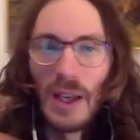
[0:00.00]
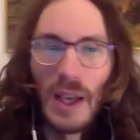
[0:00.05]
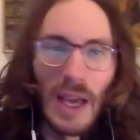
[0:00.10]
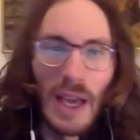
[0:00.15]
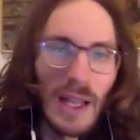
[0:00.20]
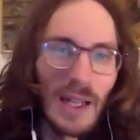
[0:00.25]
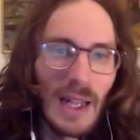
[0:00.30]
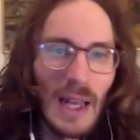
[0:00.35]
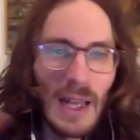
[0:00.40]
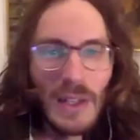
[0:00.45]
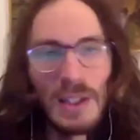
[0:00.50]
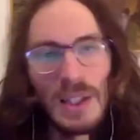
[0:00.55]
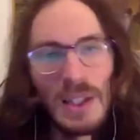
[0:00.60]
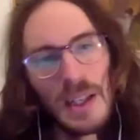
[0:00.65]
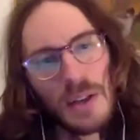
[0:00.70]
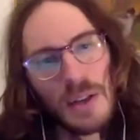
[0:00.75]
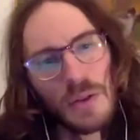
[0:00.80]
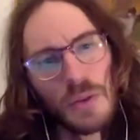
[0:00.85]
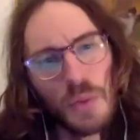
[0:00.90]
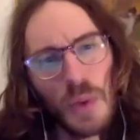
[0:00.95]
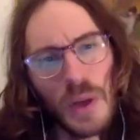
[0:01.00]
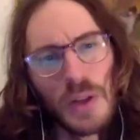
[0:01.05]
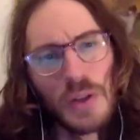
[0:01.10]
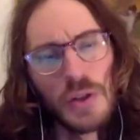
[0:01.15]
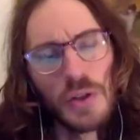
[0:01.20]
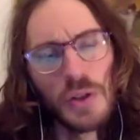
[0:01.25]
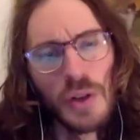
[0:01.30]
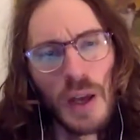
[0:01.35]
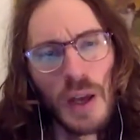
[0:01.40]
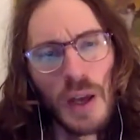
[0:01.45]
Atlantic on
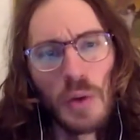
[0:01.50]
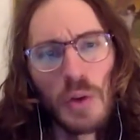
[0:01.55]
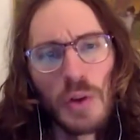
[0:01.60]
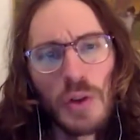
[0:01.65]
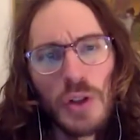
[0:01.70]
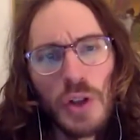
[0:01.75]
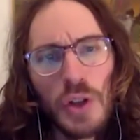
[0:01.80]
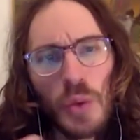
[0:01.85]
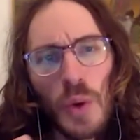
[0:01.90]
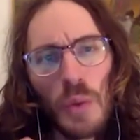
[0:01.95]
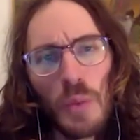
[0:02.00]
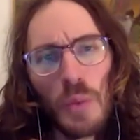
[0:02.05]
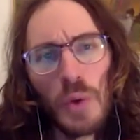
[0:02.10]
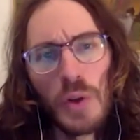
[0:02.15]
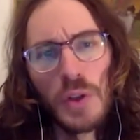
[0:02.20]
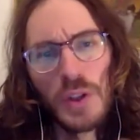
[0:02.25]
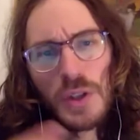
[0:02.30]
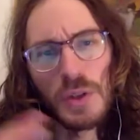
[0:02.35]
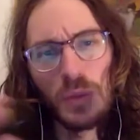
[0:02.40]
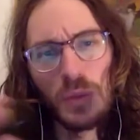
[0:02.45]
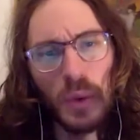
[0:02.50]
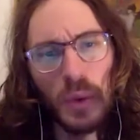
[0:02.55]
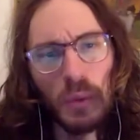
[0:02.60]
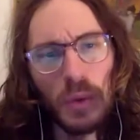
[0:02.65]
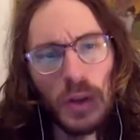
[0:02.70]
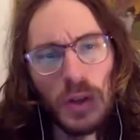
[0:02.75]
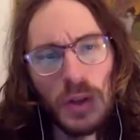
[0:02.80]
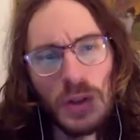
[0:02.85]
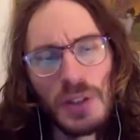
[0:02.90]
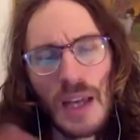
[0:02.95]
winter. And also, what
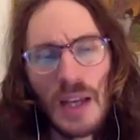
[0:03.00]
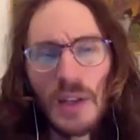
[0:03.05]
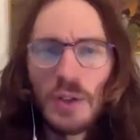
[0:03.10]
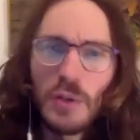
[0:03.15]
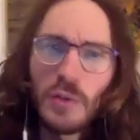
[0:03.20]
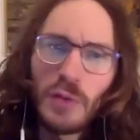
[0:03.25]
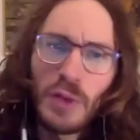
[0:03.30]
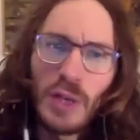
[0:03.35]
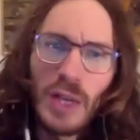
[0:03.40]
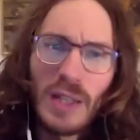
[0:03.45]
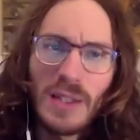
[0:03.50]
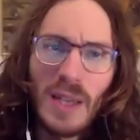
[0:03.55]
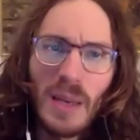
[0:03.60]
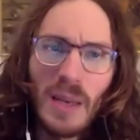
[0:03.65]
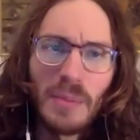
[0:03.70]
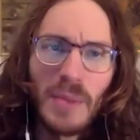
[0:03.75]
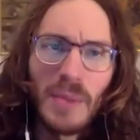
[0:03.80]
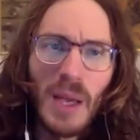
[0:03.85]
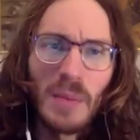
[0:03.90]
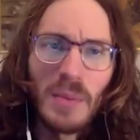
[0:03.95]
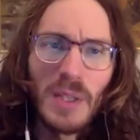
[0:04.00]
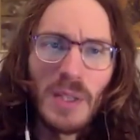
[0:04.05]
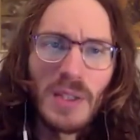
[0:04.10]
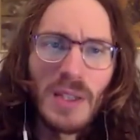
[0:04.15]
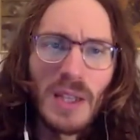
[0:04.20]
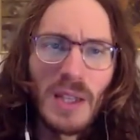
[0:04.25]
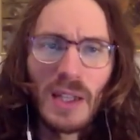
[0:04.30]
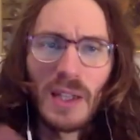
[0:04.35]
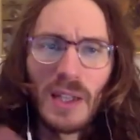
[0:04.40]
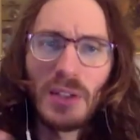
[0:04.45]
we tend to forget sometimes is
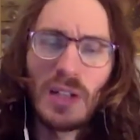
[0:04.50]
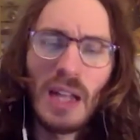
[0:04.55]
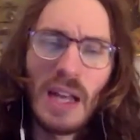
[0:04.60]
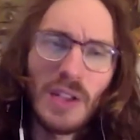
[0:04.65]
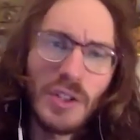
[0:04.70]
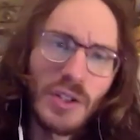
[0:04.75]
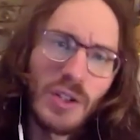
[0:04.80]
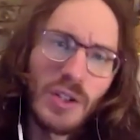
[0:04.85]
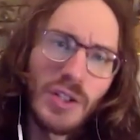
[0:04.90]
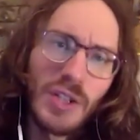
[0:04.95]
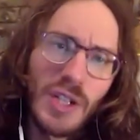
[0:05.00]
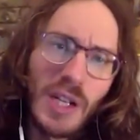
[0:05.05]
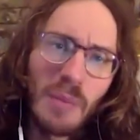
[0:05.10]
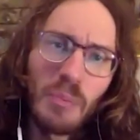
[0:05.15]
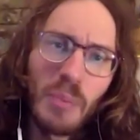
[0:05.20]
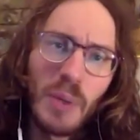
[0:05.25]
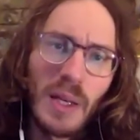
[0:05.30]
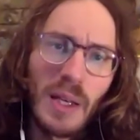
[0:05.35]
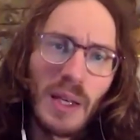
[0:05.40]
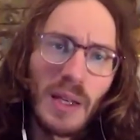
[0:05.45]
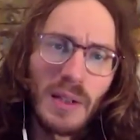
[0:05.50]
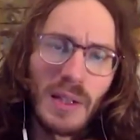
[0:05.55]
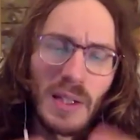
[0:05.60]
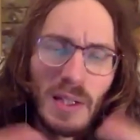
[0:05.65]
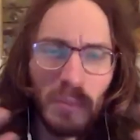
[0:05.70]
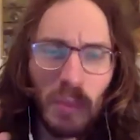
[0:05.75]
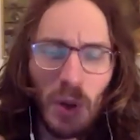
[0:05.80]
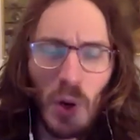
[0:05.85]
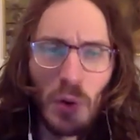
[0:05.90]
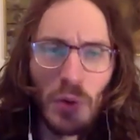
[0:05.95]
that international shipping and
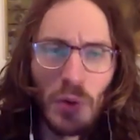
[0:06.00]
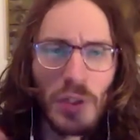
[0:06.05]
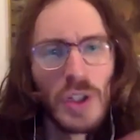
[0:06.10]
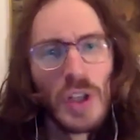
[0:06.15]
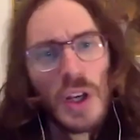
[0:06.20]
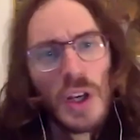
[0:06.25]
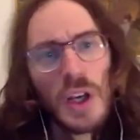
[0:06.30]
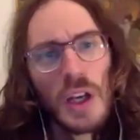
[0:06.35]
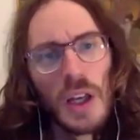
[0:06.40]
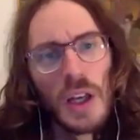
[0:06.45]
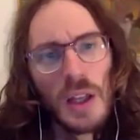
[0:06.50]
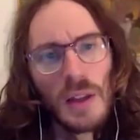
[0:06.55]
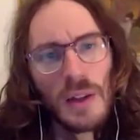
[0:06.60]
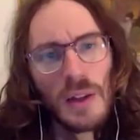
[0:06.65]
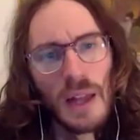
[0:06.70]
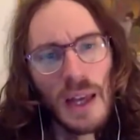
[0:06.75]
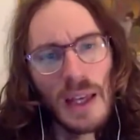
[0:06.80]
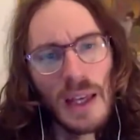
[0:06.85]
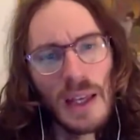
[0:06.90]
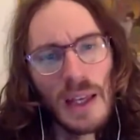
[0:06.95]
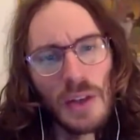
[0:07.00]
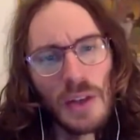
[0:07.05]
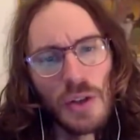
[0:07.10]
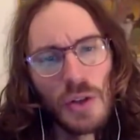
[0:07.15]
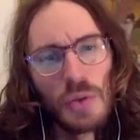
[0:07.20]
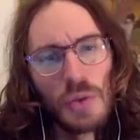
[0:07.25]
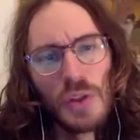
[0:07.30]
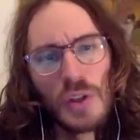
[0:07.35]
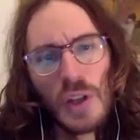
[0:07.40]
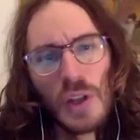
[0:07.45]
these boats, they
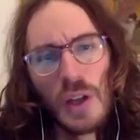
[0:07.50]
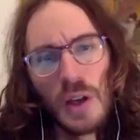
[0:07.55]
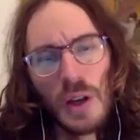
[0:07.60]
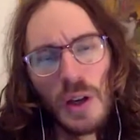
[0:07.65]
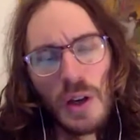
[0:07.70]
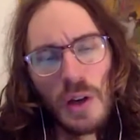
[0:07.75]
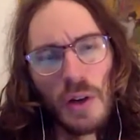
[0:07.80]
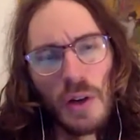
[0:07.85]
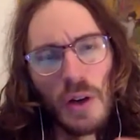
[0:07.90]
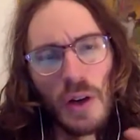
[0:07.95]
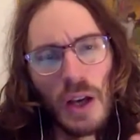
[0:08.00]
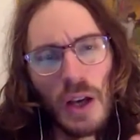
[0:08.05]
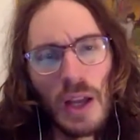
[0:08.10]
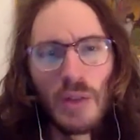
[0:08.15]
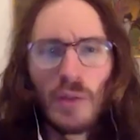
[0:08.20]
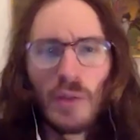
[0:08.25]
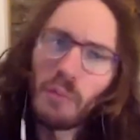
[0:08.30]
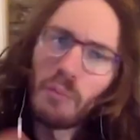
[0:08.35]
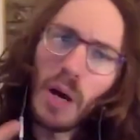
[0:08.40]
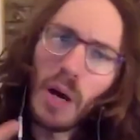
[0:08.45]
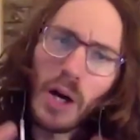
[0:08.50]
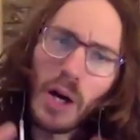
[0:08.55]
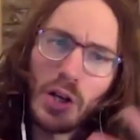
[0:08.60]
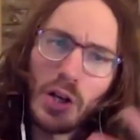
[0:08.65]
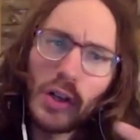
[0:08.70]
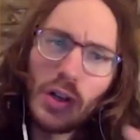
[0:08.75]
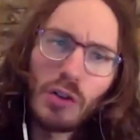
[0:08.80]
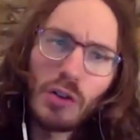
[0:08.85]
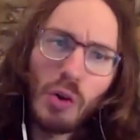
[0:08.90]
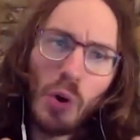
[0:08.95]
use a kind of a
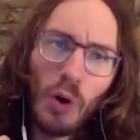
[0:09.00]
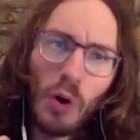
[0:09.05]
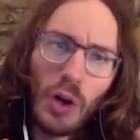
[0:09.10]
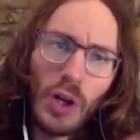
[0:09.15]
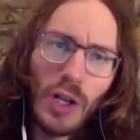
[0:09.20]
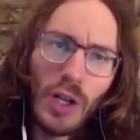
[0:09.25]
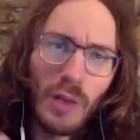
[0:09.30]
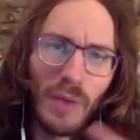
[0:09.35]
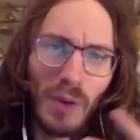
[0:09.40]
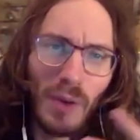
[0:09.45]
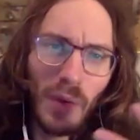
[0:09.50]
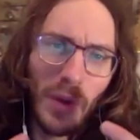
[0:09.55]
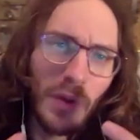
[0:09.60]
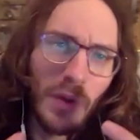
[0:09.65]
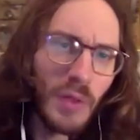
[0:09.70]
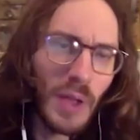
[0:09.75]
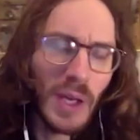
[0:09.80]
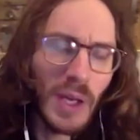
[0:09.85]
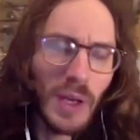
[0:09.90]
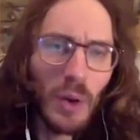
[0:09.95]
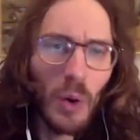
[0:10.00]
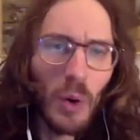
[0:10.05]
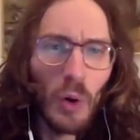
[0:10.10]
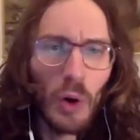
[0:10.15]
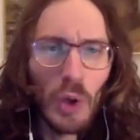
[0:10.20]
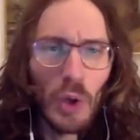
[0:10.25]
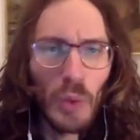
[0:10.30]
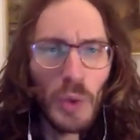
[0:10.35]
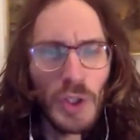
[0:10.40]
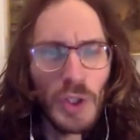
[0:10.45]
bunker oil, a very thick
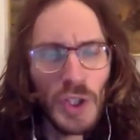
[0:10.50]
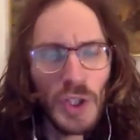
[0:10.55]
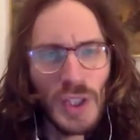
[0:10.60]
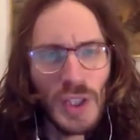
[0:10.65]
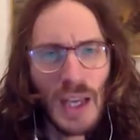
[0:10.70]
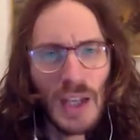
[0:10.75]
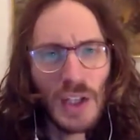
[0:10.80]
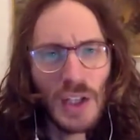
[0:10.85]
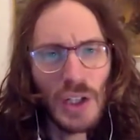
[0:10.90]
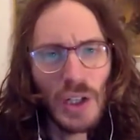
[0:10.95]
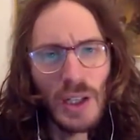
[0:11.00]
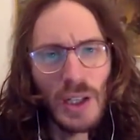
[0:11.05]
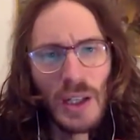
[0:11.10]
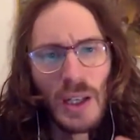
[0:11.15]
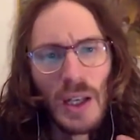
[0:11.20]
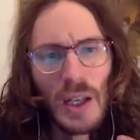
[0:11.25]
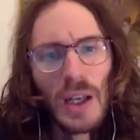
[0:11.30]
oil, which is actually